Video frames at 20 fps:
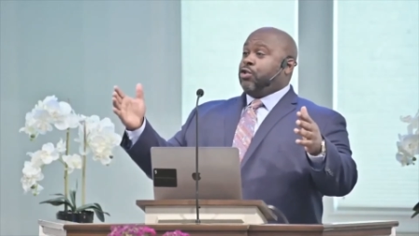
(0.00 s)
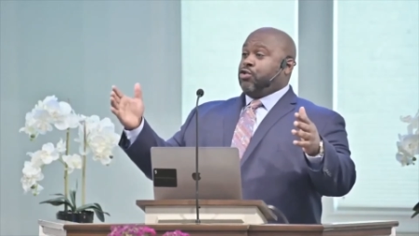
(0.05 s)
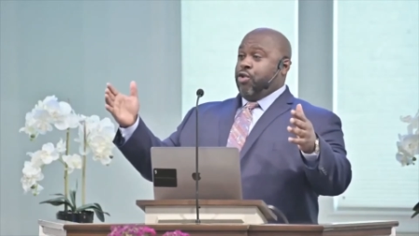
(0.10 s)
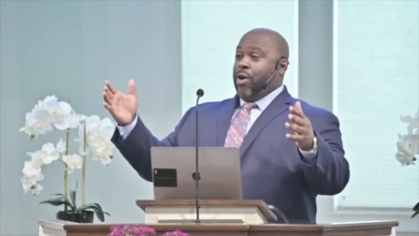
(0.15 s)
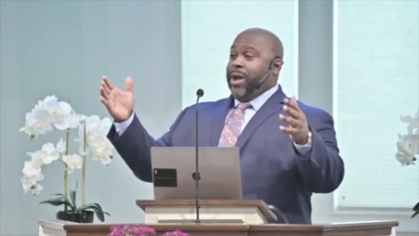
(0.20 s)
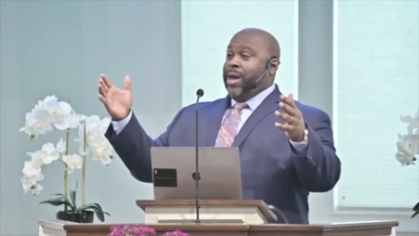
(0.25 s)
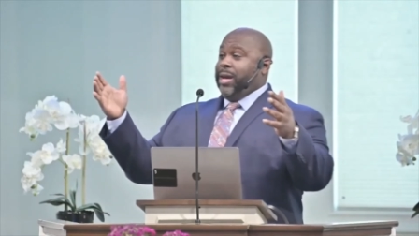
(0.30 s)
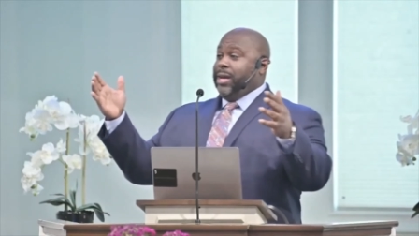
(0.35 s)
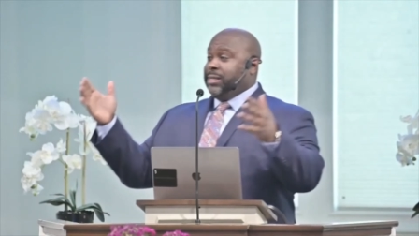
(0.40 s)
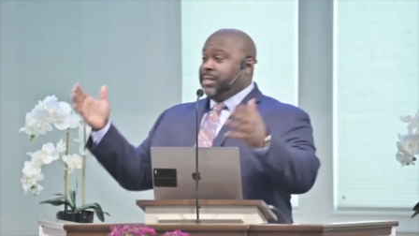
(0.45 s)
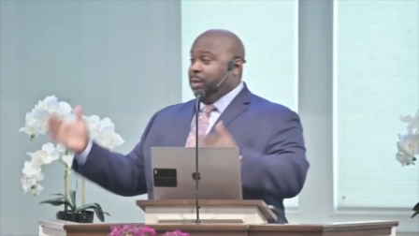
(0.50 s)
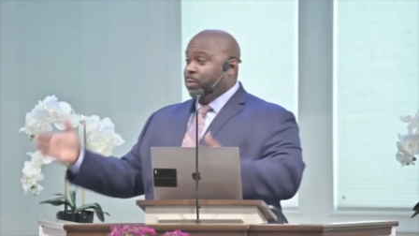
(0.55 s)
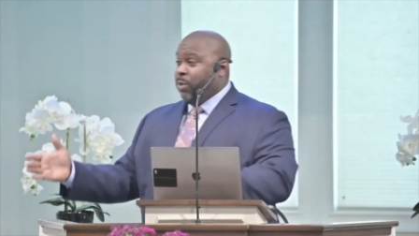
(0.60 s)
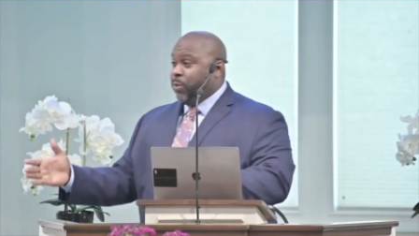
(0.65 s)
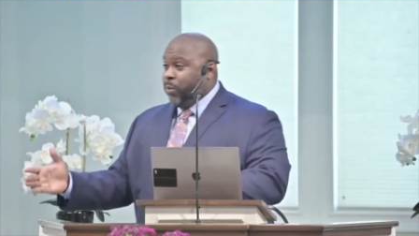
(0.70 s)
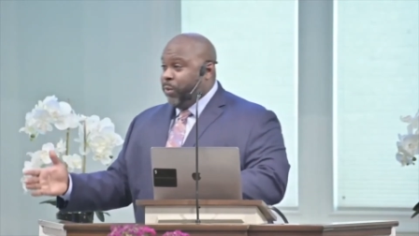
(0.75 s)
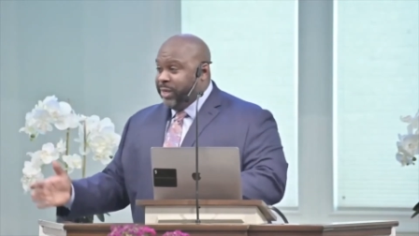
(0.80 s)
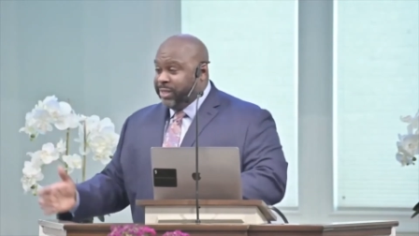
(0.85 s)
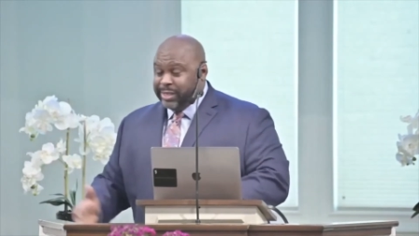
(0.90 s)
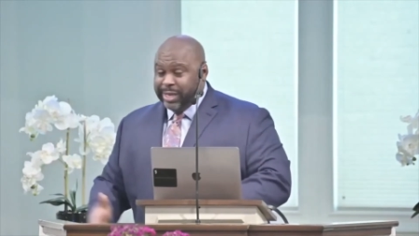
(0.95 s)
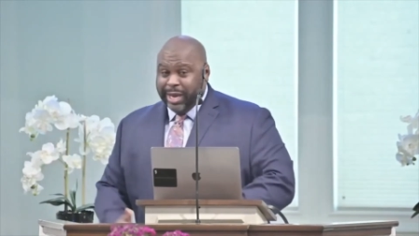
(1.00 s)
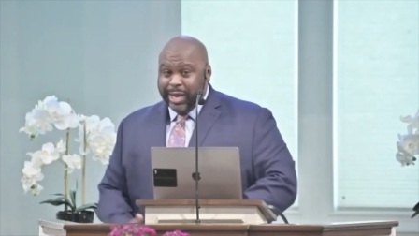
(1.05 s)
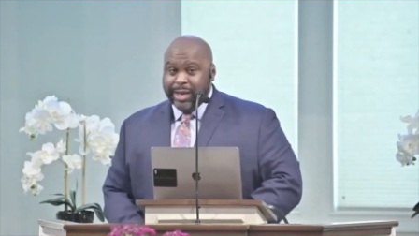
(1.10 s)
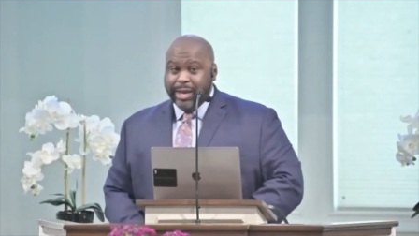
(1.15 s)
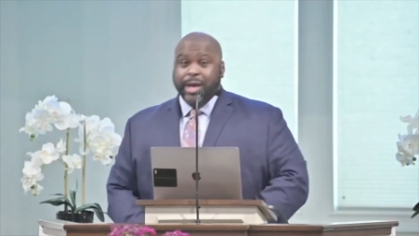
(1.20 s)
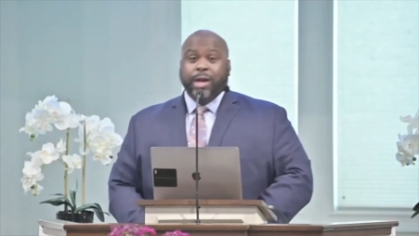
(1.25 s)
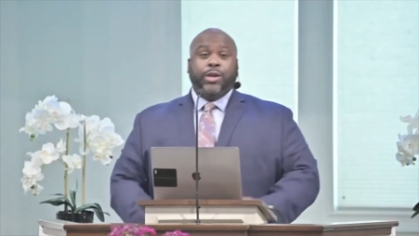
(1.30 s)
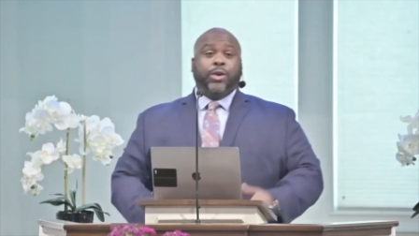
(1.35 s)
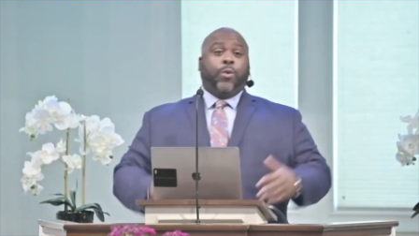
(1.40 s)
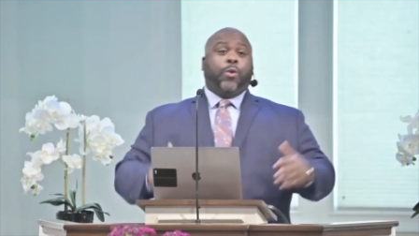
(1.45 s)
crazy when we say
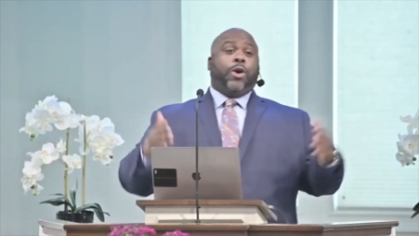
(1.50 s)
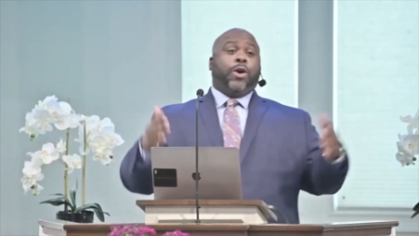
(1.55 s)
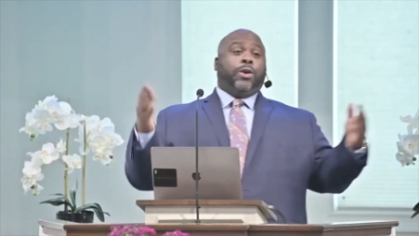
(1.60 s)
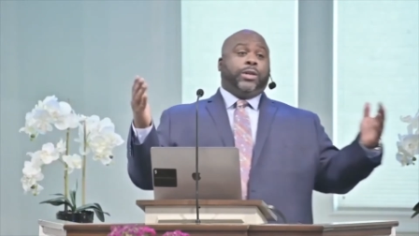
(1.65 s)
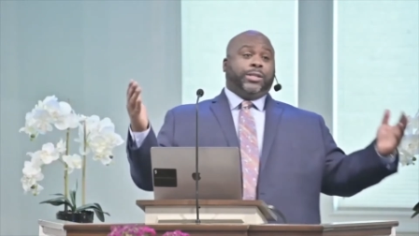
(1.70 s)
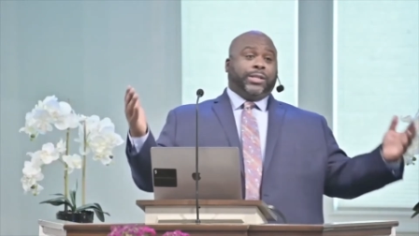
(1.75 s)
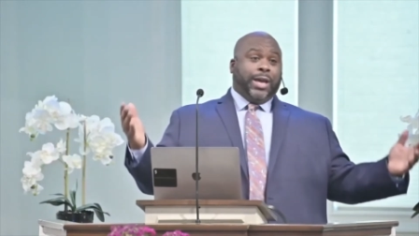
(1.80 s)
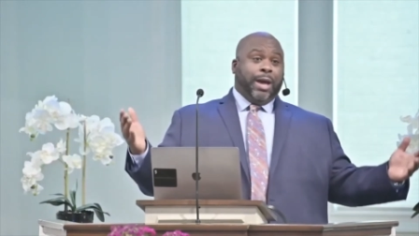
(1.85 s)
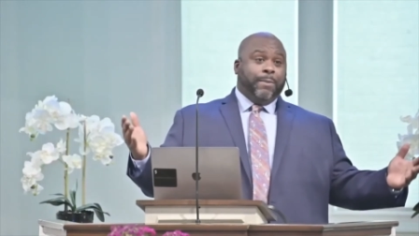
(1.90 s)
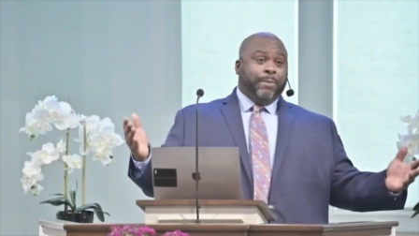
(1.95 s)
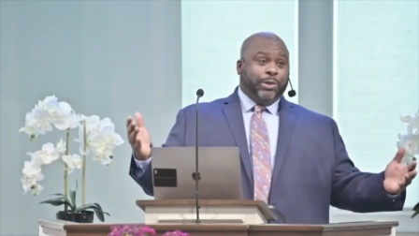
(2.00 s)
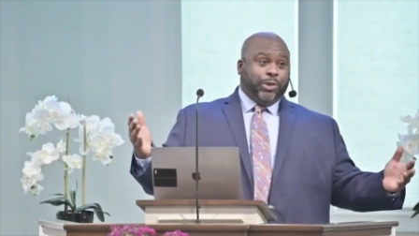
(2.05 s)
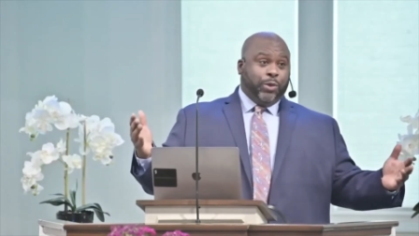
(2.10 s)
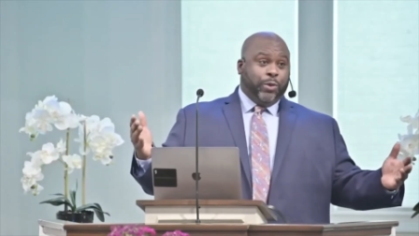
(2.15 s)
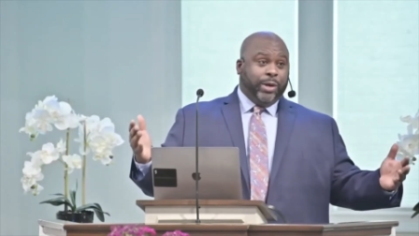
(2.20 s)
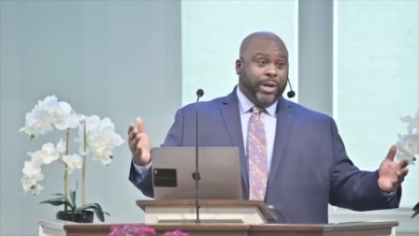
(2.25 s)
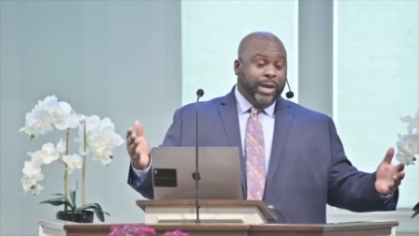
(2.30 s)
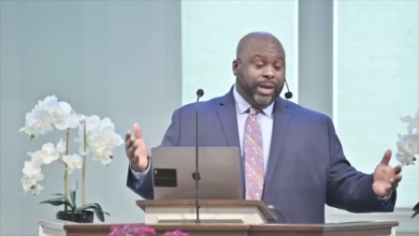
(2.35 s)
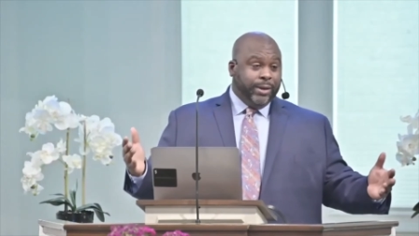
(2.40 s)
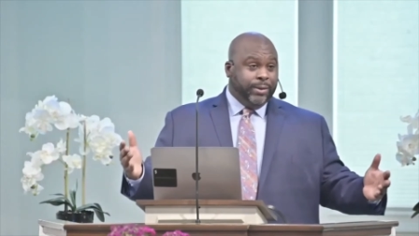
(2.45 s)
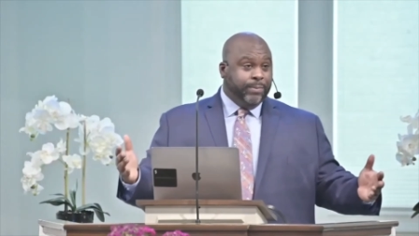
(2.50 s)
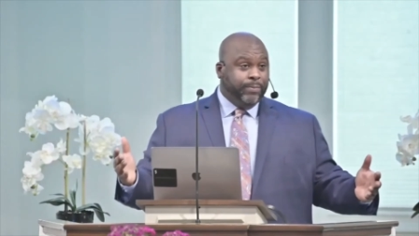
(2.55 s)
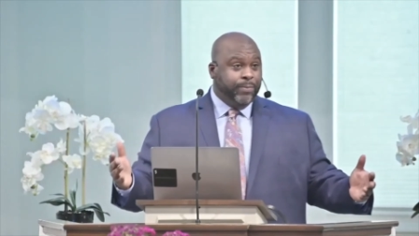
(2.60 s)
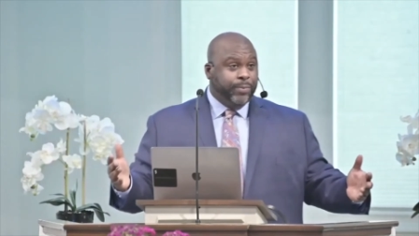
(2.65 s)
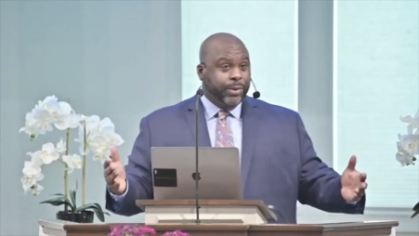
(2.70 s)
the world is coming to an end